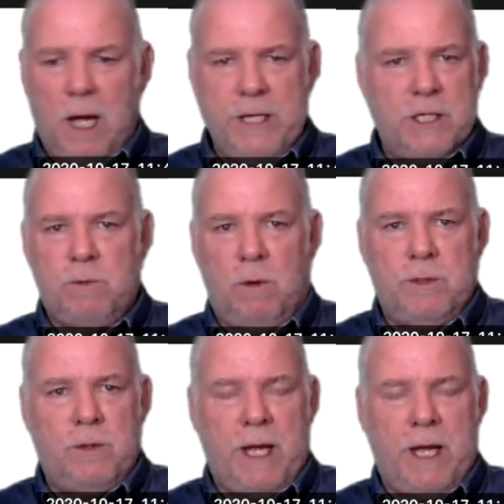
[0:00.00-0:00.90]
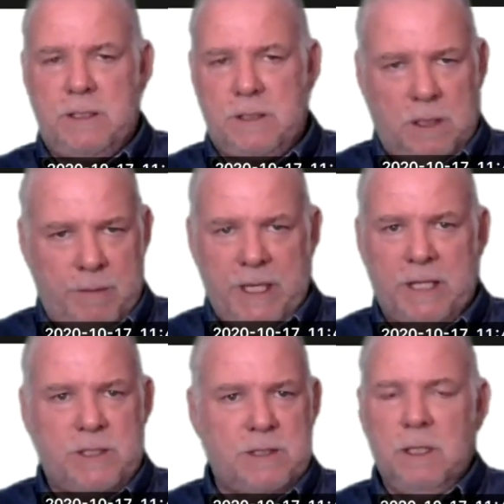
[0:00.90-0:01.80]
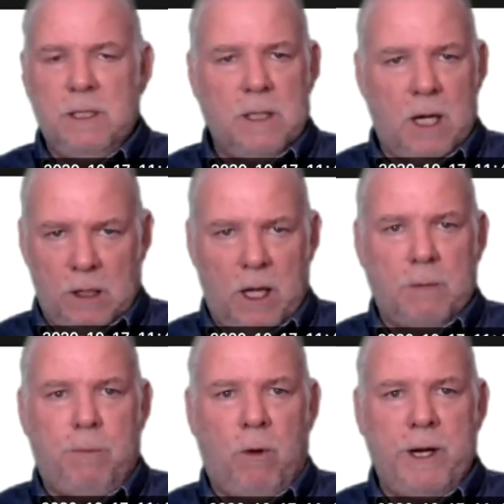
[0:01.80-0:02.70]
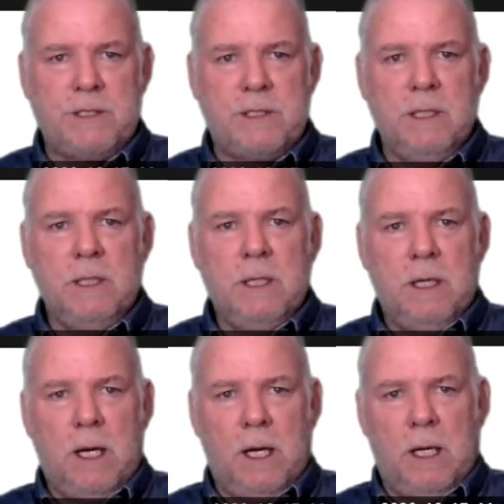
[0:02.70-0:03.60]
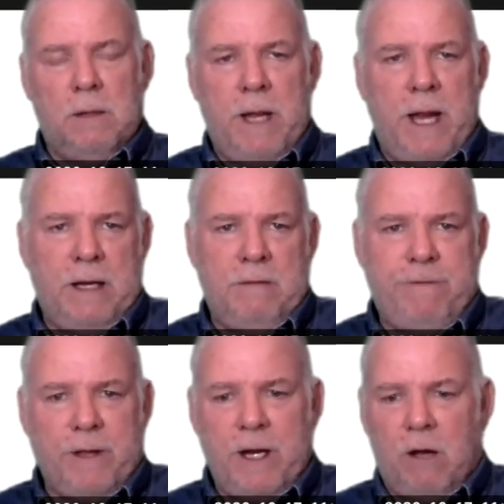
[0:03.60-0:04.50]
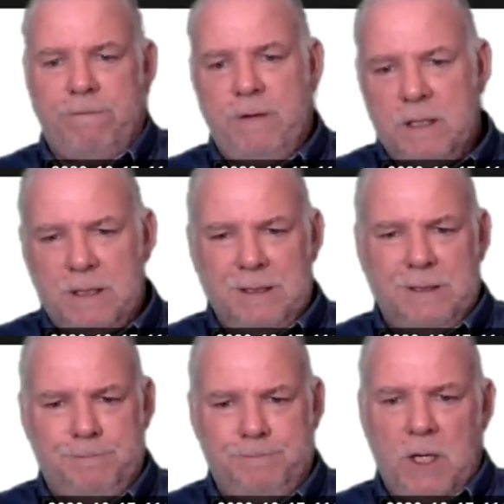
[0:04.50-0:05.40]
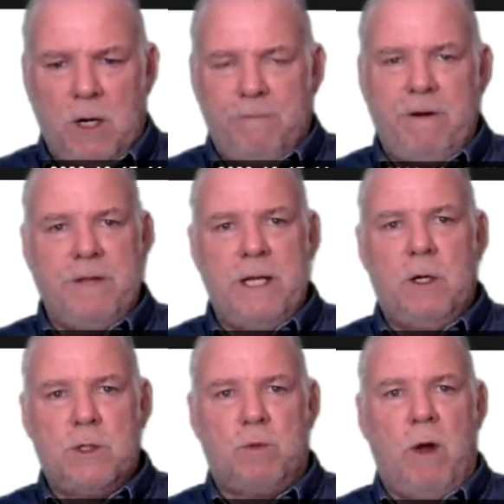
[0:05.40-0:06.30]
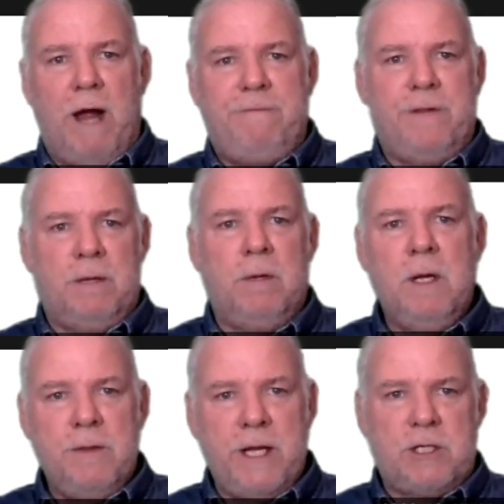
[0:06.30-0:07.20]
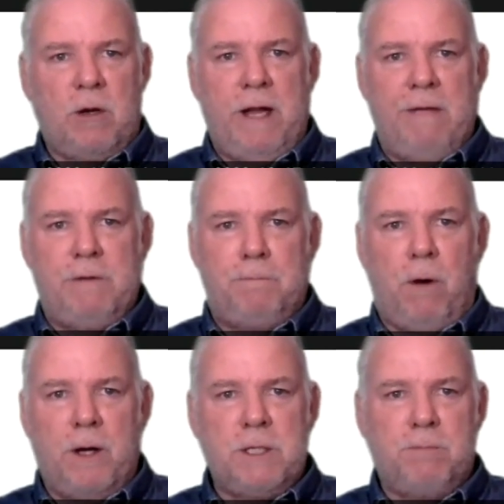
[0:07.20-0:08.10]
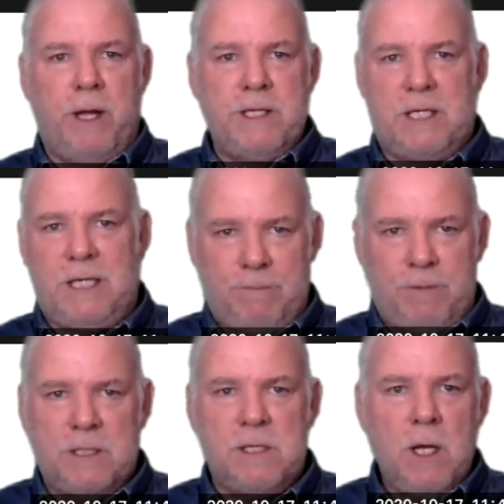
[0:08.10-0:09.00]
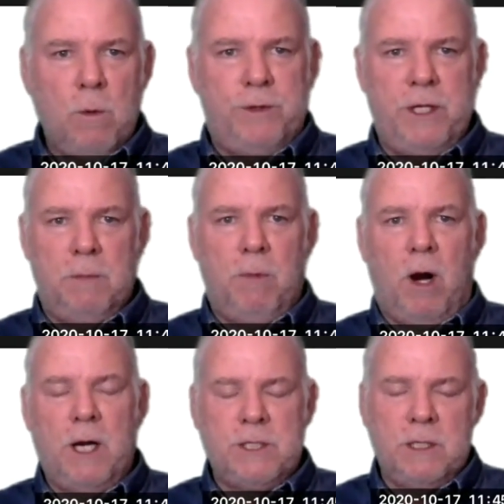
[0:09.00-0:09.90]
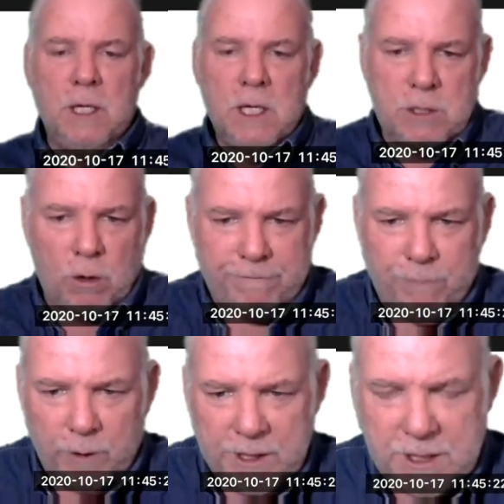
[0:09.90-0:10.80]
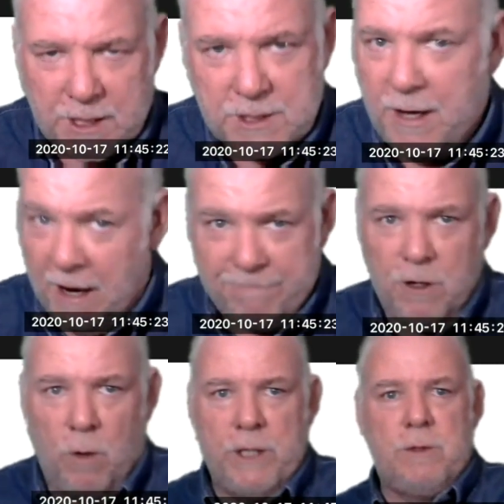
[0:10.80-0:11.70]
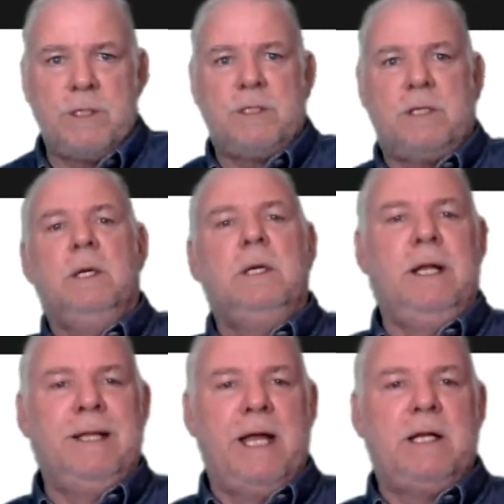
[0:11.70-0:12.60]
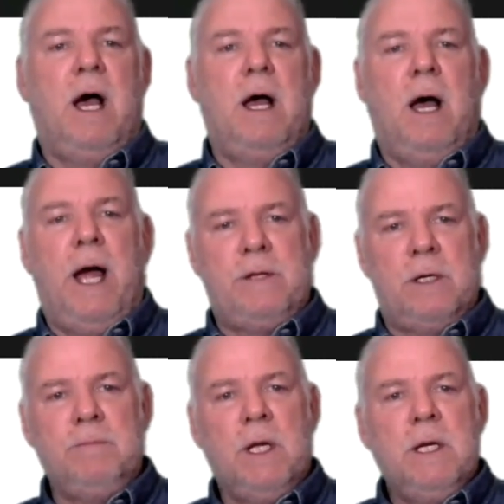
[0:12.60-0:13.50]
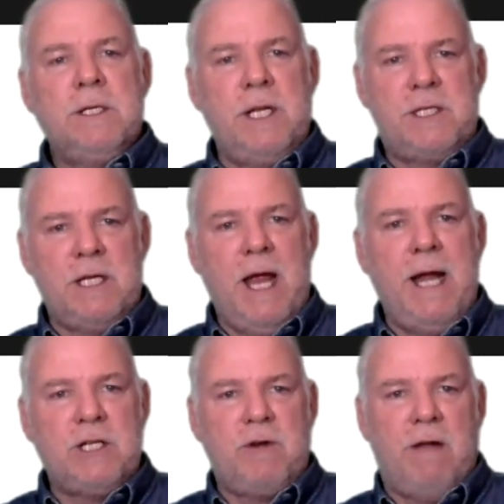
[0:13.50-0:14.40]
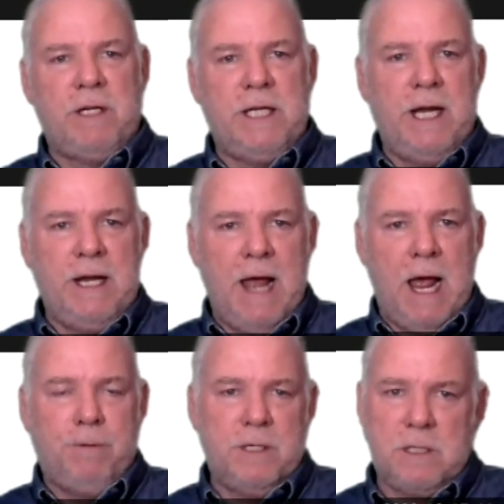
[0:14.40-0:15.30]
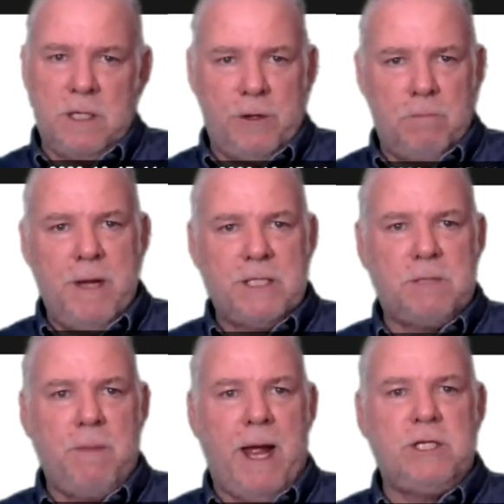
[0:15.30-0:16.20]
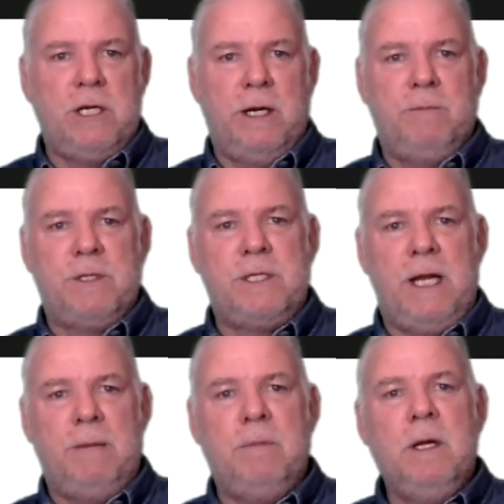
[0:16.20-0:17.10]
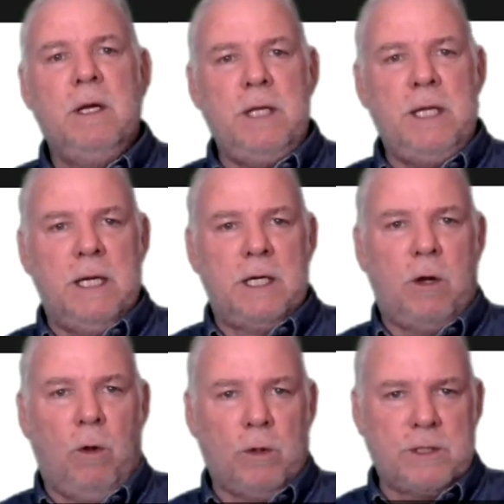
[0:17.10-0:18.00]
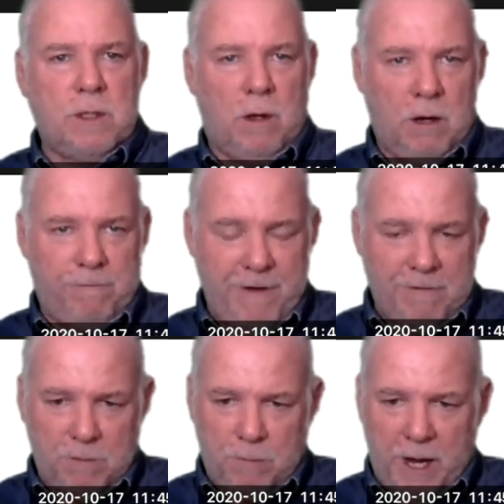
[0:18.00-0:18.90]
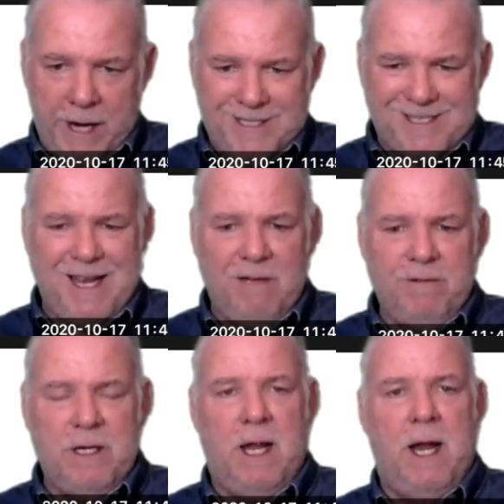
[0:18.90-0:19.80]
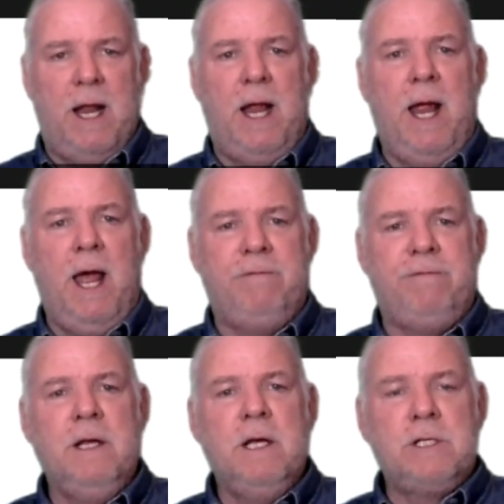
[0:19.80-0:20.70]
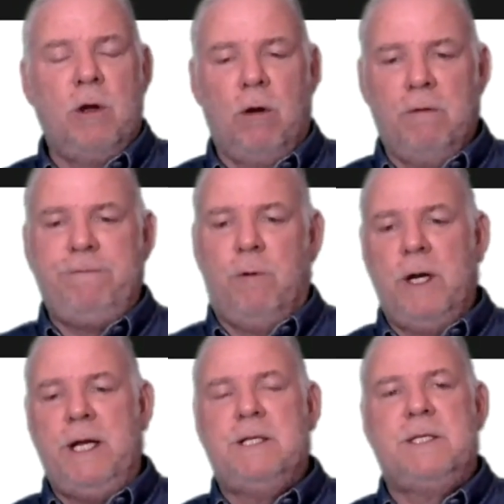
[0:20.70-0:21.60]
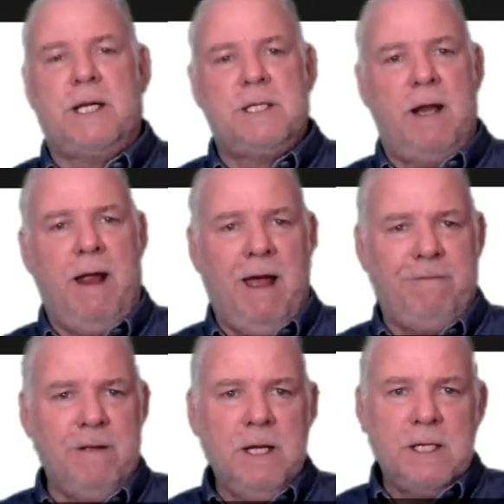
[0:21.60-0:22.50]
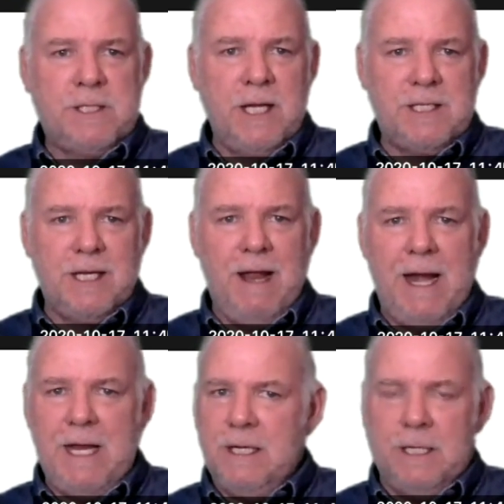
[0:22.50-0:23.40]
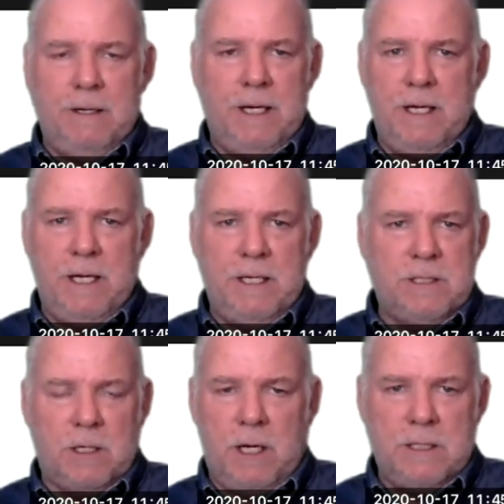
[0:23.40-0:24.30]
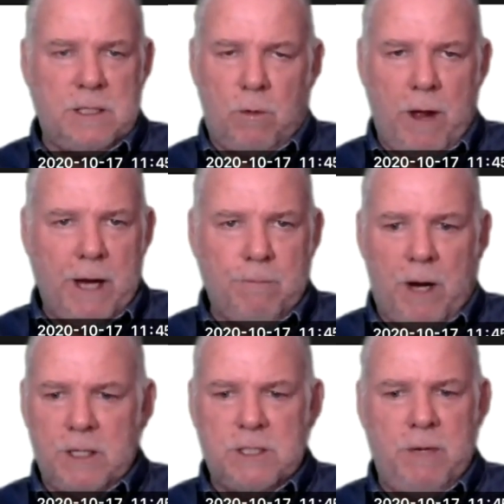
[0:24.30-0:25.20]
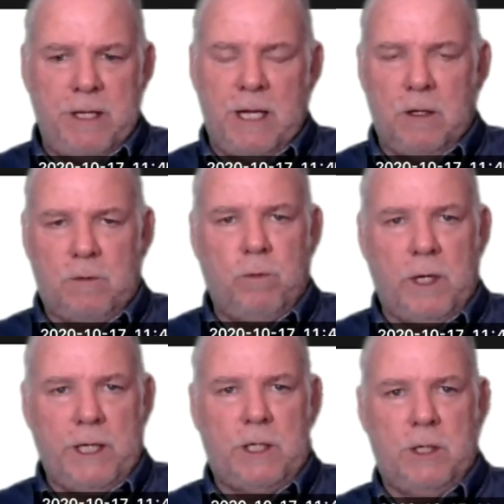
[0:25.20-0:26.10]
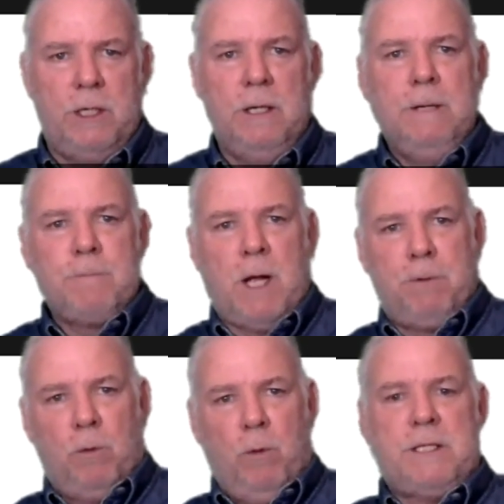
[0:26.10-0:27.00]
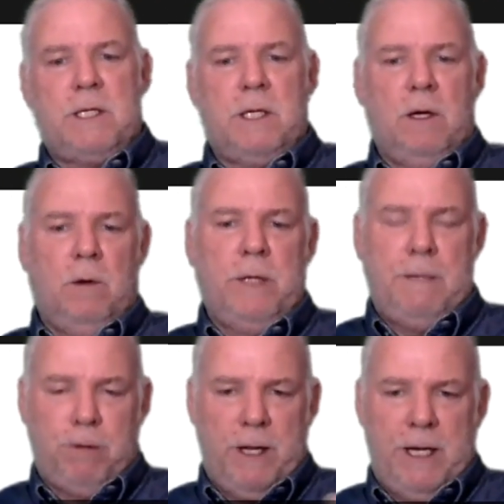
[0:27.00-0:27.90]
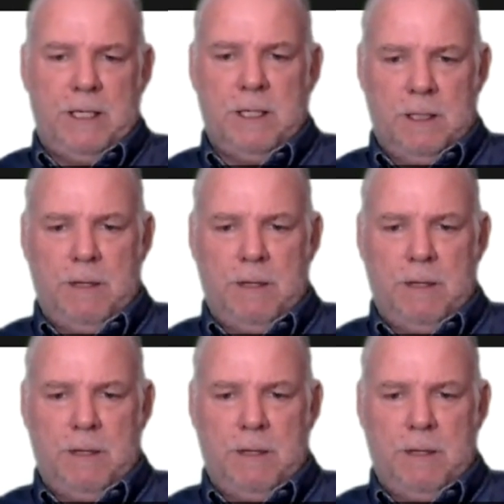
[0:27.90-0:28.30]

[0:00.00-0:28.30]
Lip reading: I just won't do that. I mean, that's a lot of points. And Philadelphia, if everything goes right for them, they certainly have the parts in place to keep this within the margin. Total 46.5, no interest in that either. Cincinnati's traveling to Indianapolis, another mismatch here, it would seem. The Colts are favored by 7.5, total of 46.5. Cincinnati is a quagmire to me. They looked really good a couple of weeks ago. They played